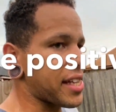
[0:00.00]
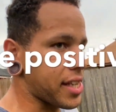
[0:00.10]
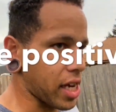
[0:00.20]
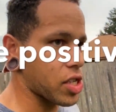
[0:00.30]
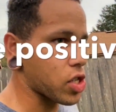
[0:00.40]

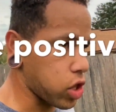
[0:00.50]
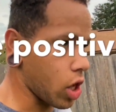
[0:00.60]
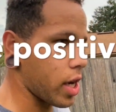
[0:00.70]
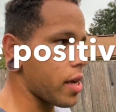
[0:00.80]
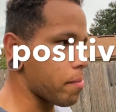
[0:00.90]
does
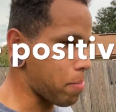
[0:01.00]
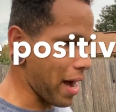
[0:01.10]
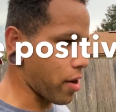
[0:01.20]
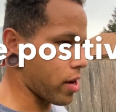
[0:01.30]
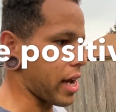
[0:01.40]
look
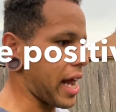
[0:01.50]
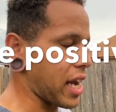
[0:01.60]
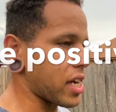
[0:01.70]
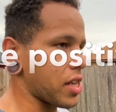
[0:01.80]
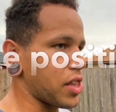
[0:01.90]
better,
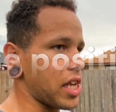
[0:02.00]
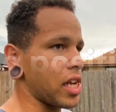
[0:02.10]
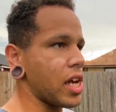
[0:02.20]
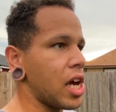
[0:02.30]
and the